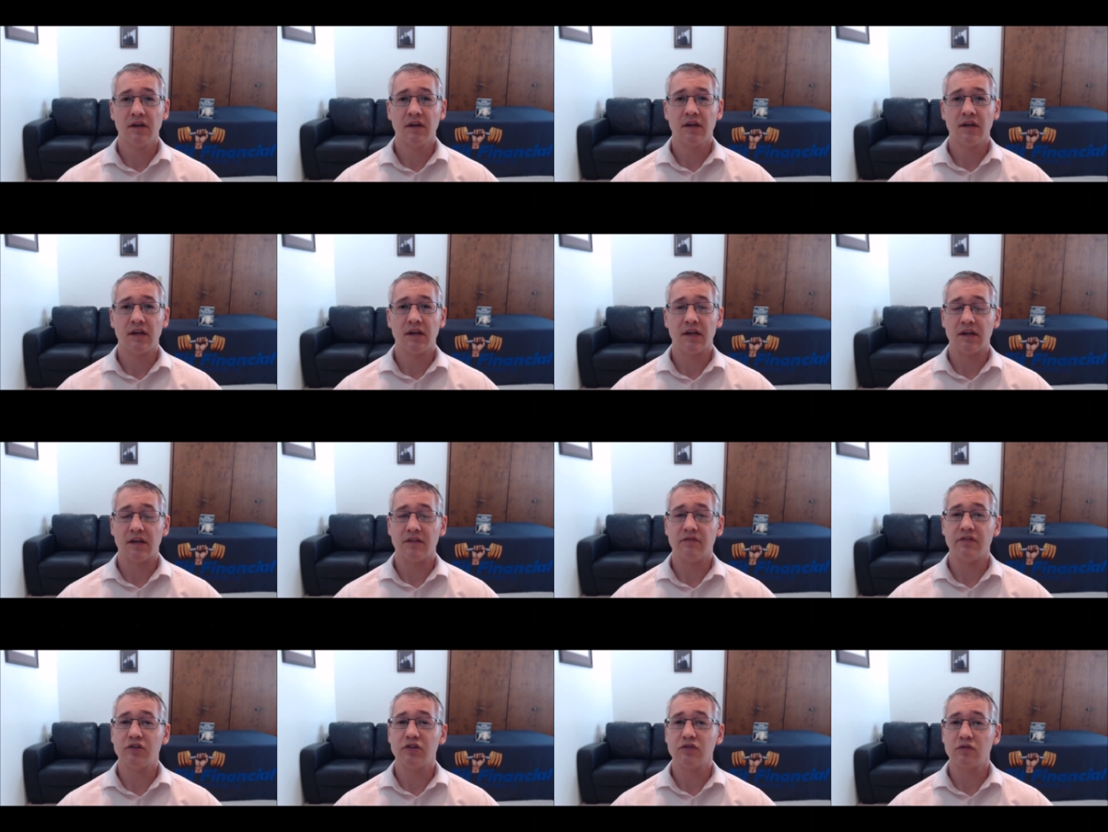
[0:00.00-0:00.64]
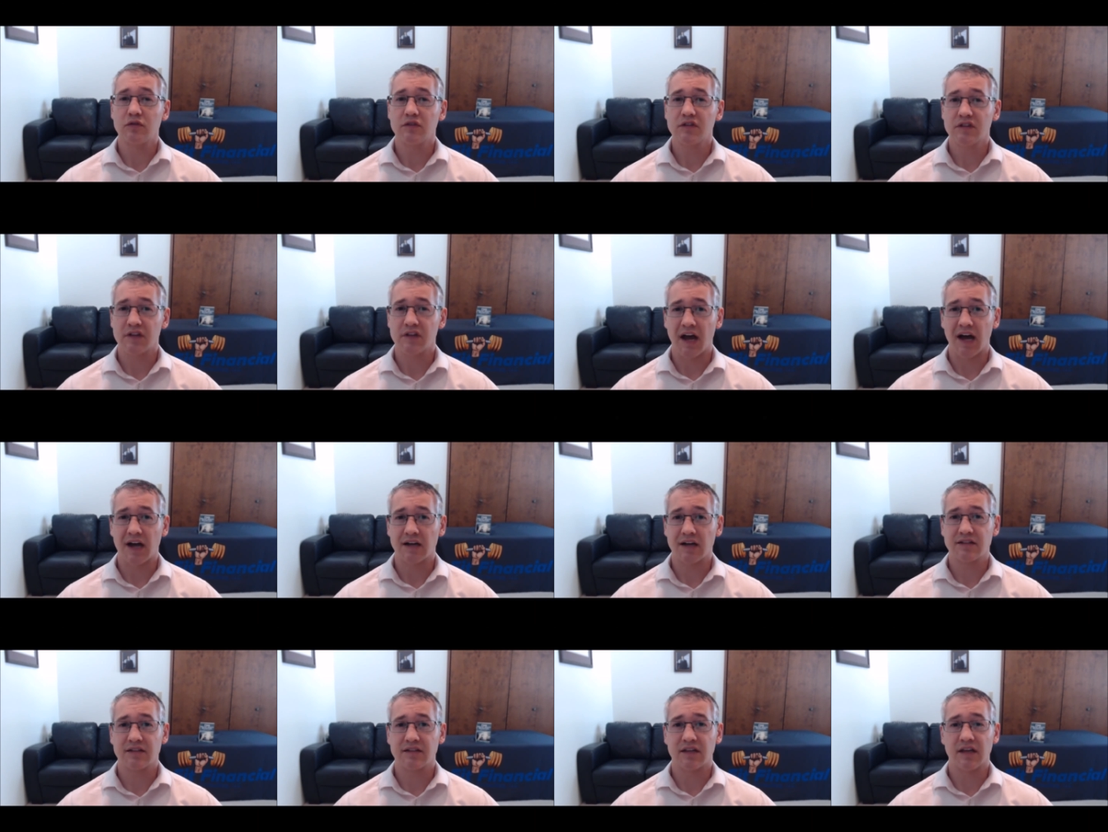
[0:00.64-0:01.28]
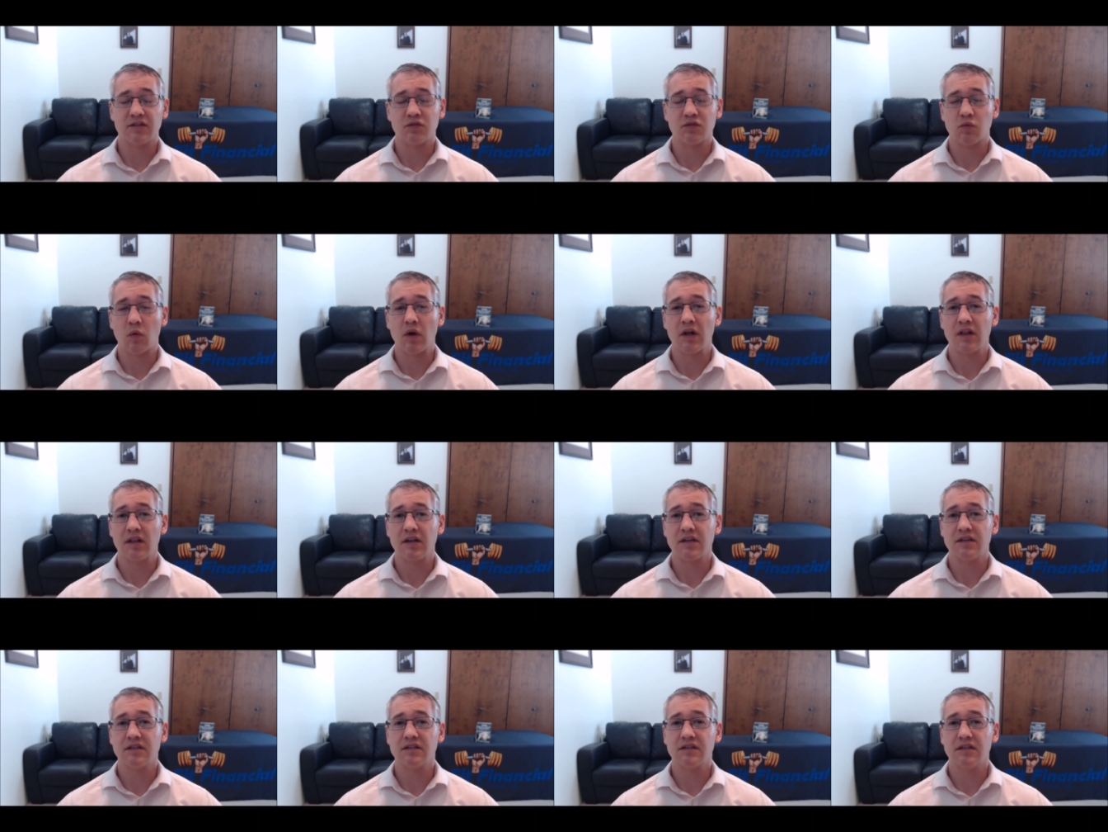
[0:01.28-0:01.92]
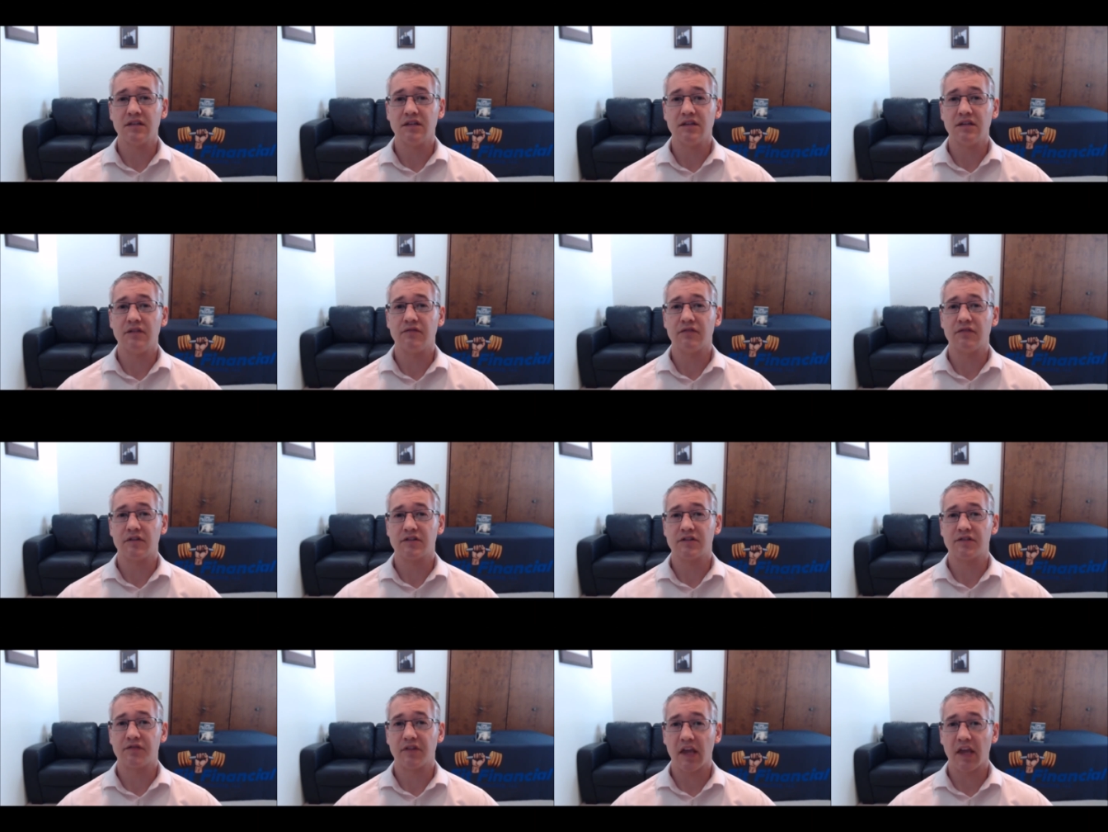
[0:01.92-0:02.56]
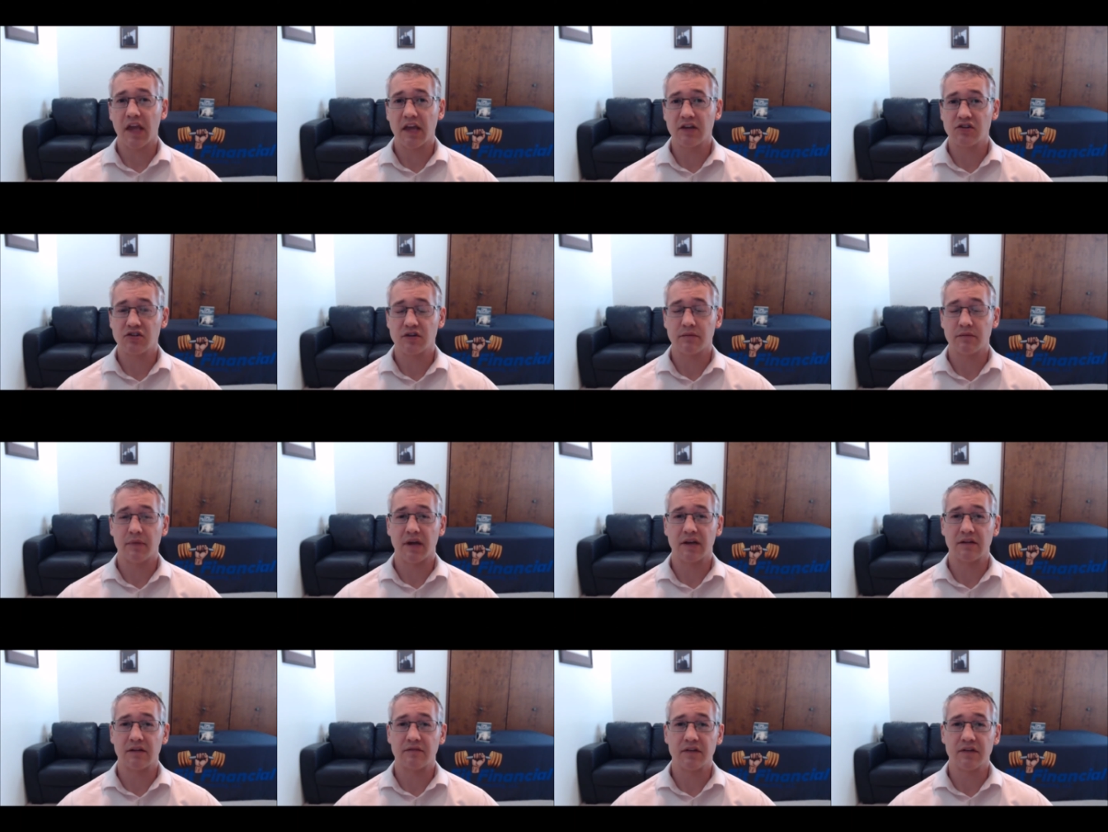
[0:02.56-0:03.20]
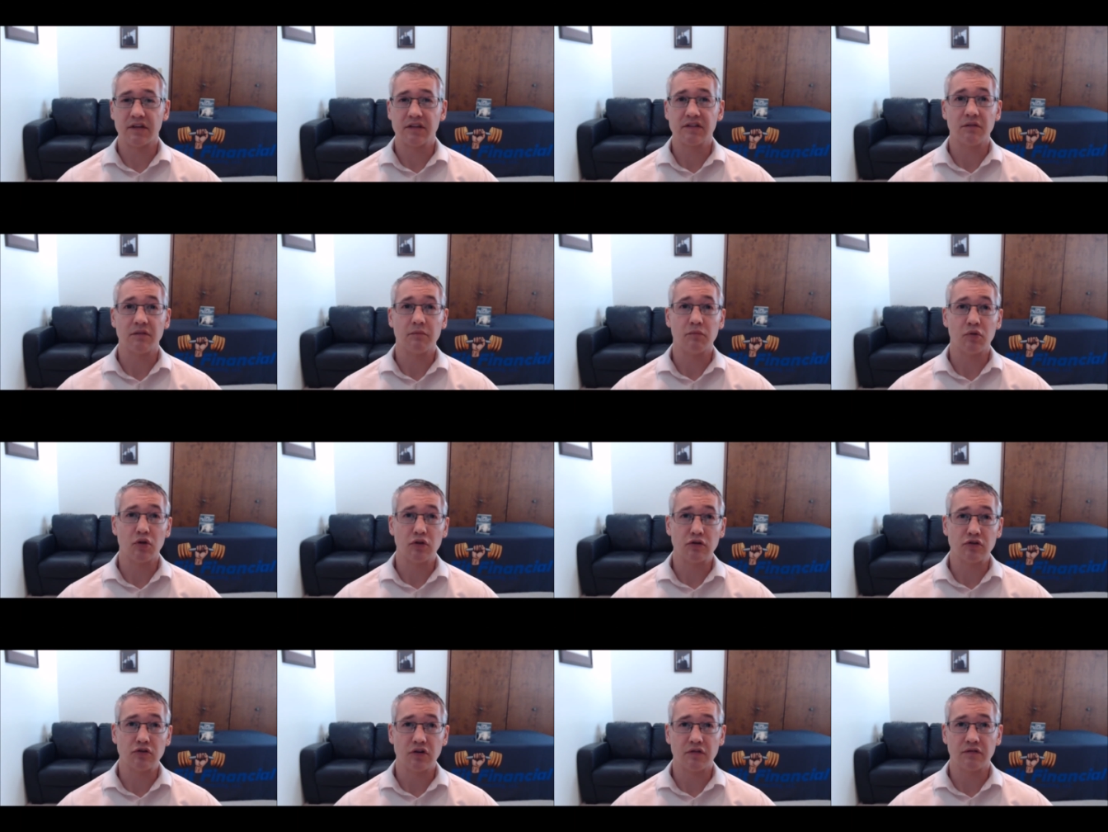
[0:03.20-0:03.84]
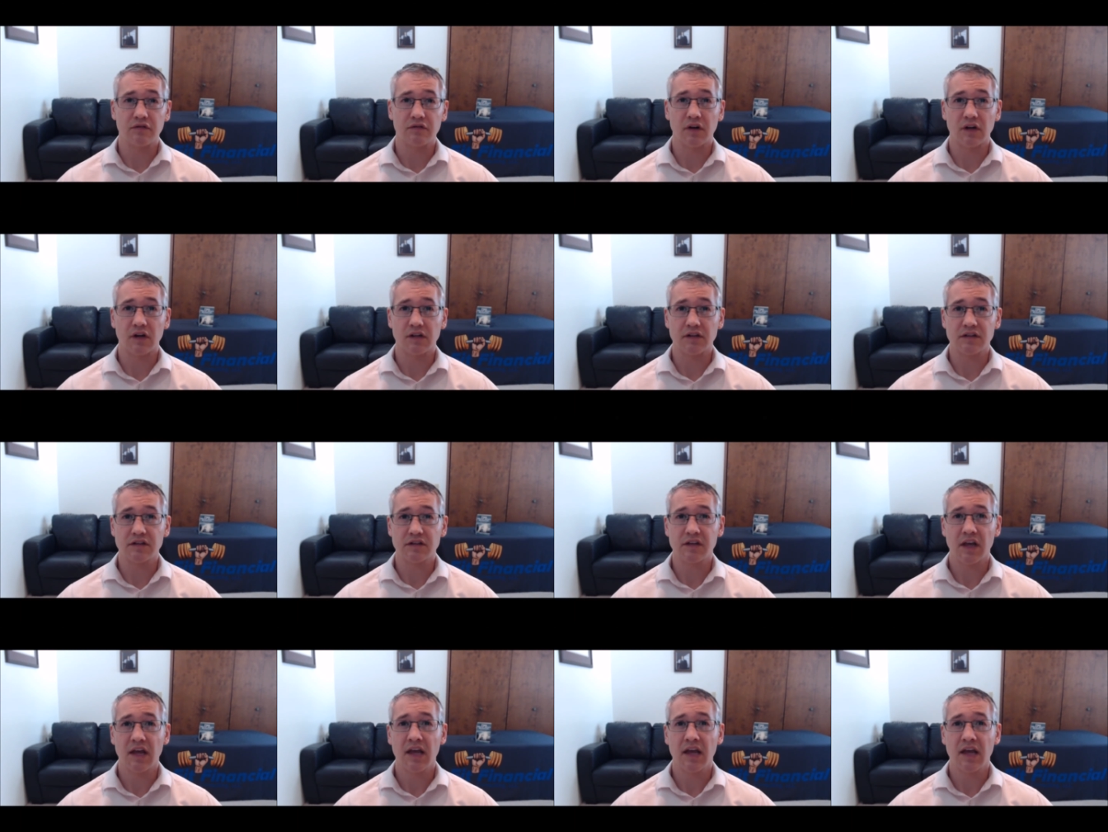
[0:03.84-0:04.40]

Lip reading: individual stocks, as well as the diversification benefits of mutual funds